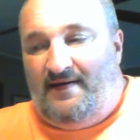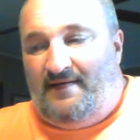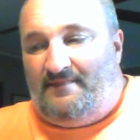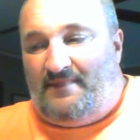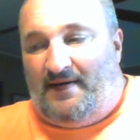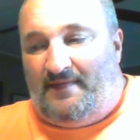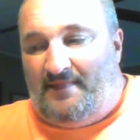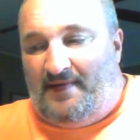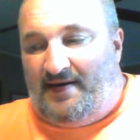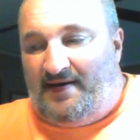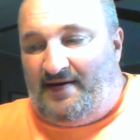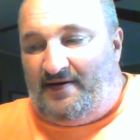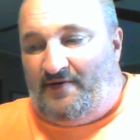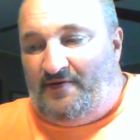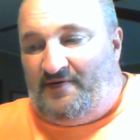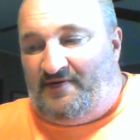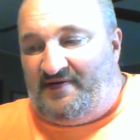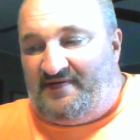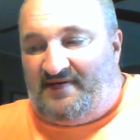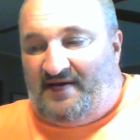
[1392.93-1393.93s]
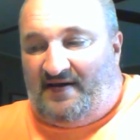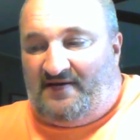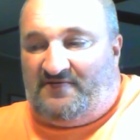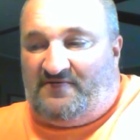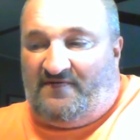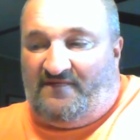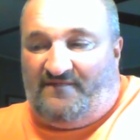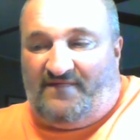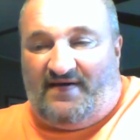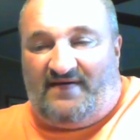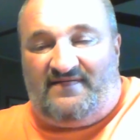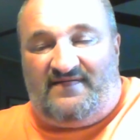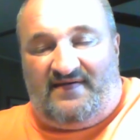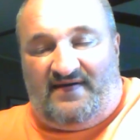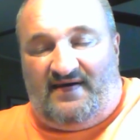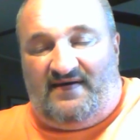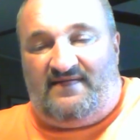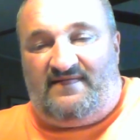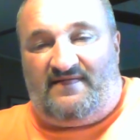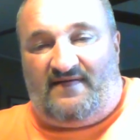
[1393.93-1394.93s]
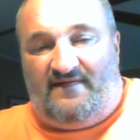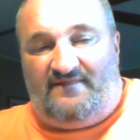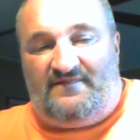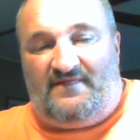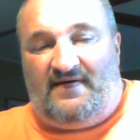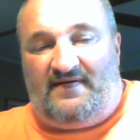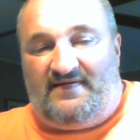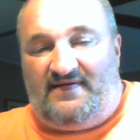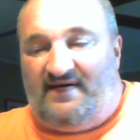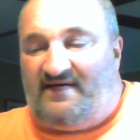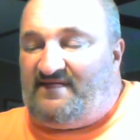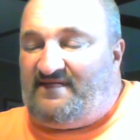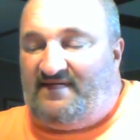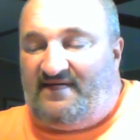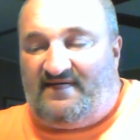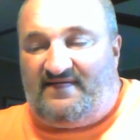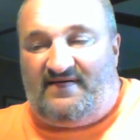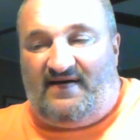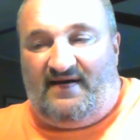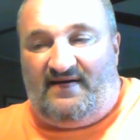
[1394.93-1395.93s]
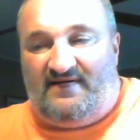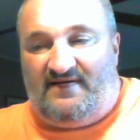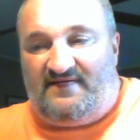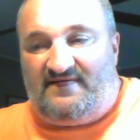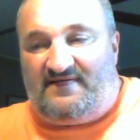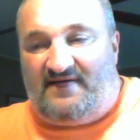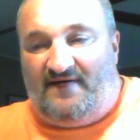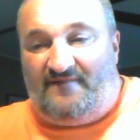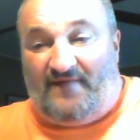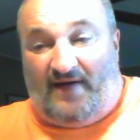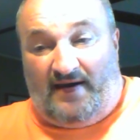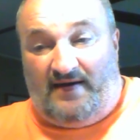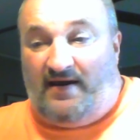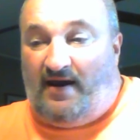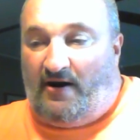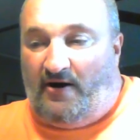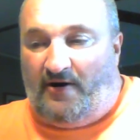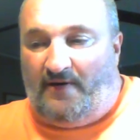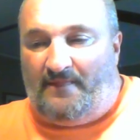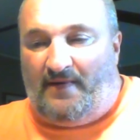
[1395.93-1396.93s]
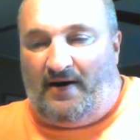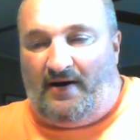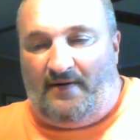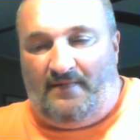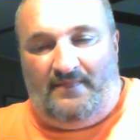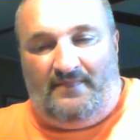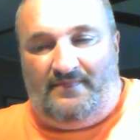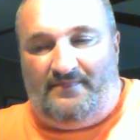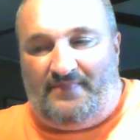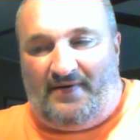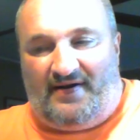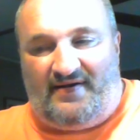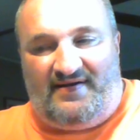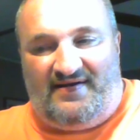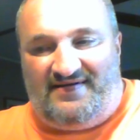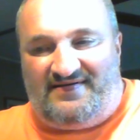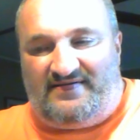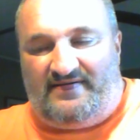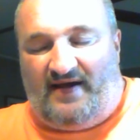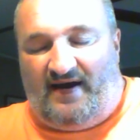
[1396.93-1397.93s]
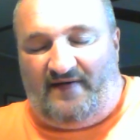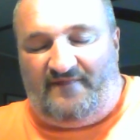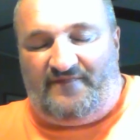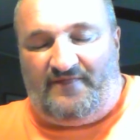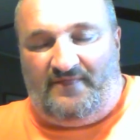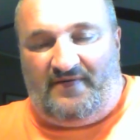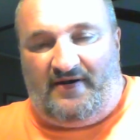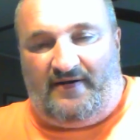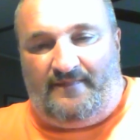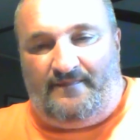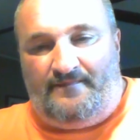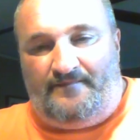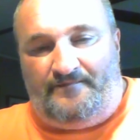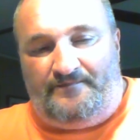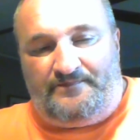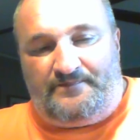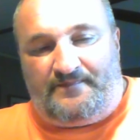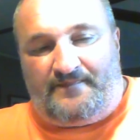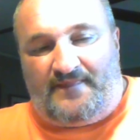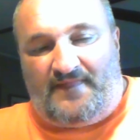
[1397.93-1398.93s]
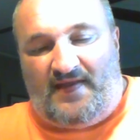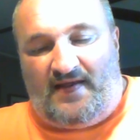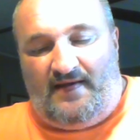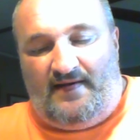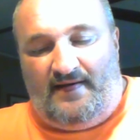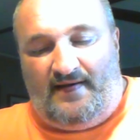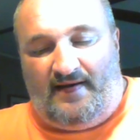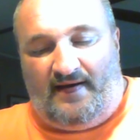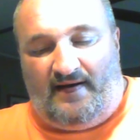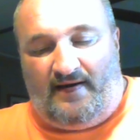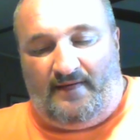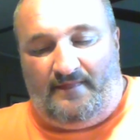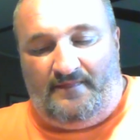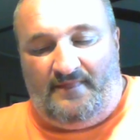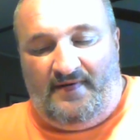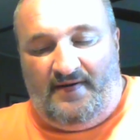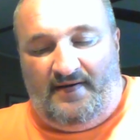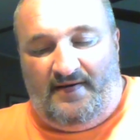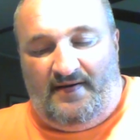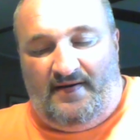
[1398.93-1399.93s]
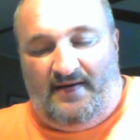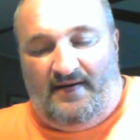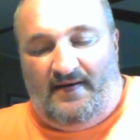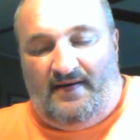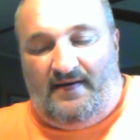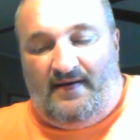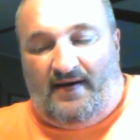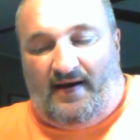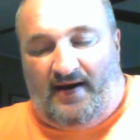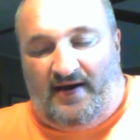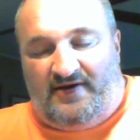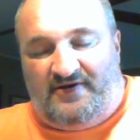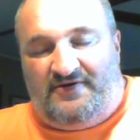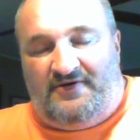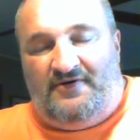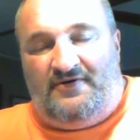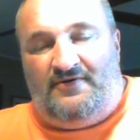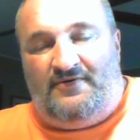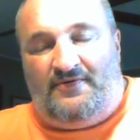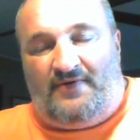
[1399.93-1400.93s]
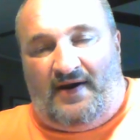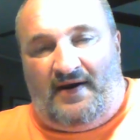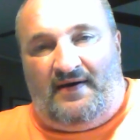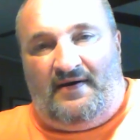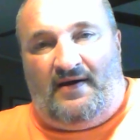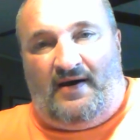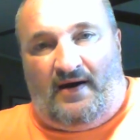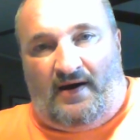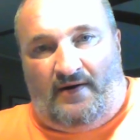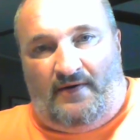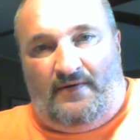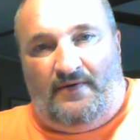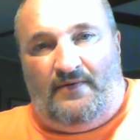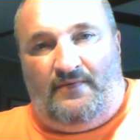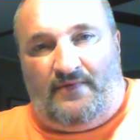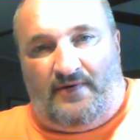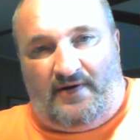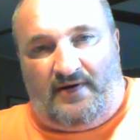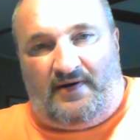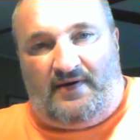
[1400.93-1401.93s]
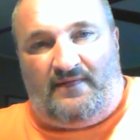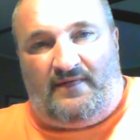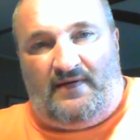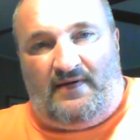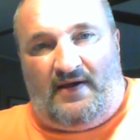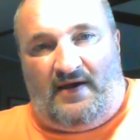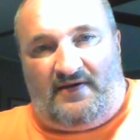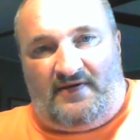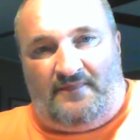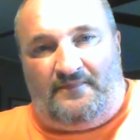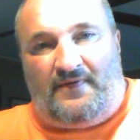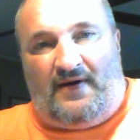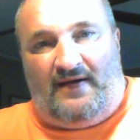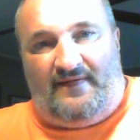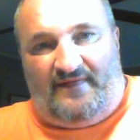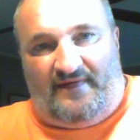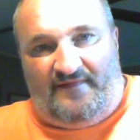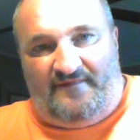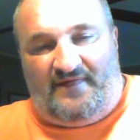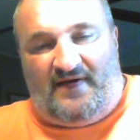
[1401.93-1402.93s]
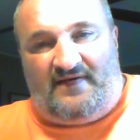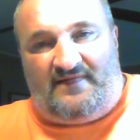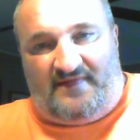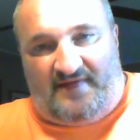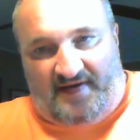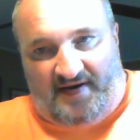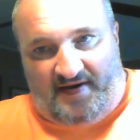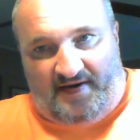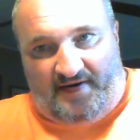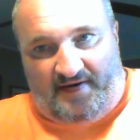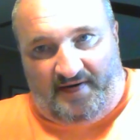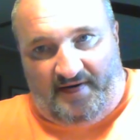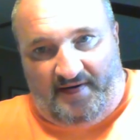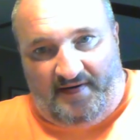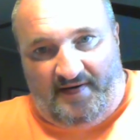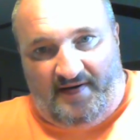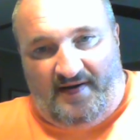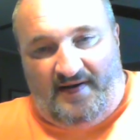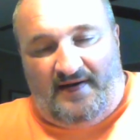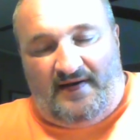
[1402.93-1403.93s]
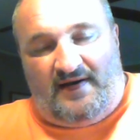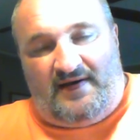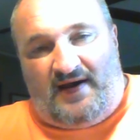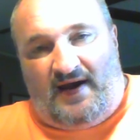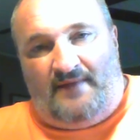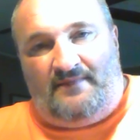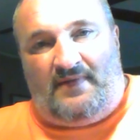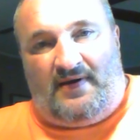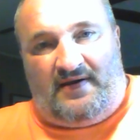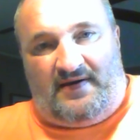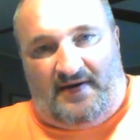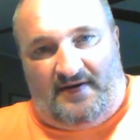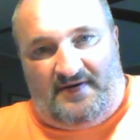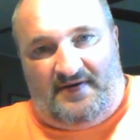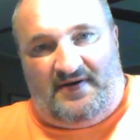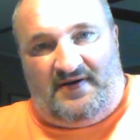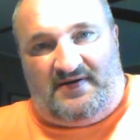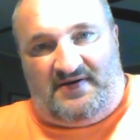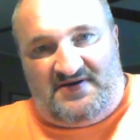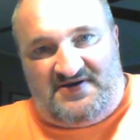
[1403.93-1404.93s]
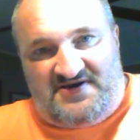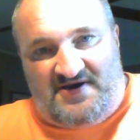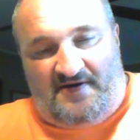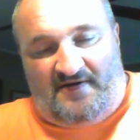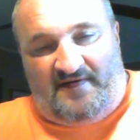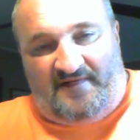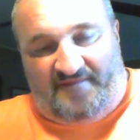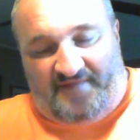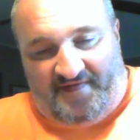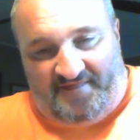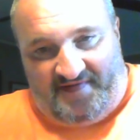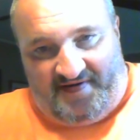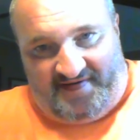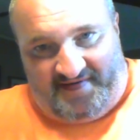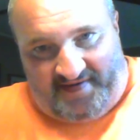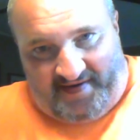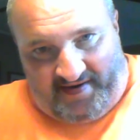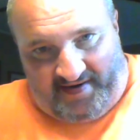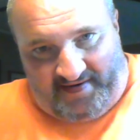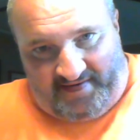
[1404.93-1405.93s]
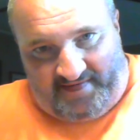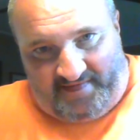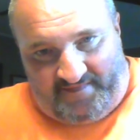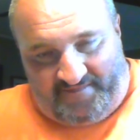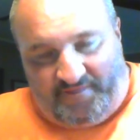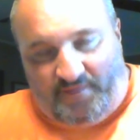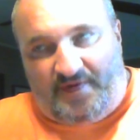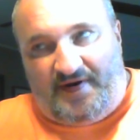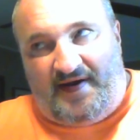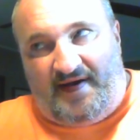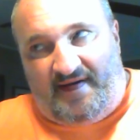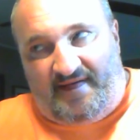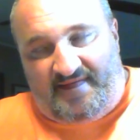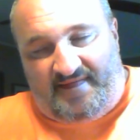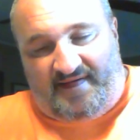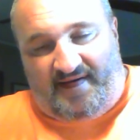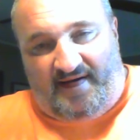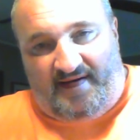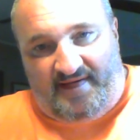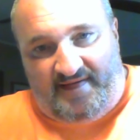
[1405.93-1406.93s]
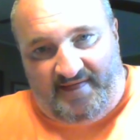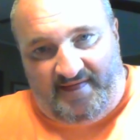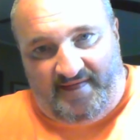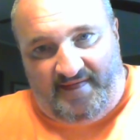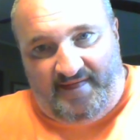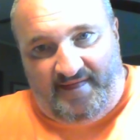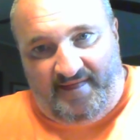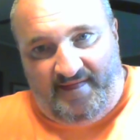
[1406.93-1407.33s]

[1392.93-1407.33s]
My main goal is not to investigate stuff like this. This kind of stuff I care about, but it's not for me. Um, I do right now work as a private investigator. I got my carry and conceal in 50 states, 48 states.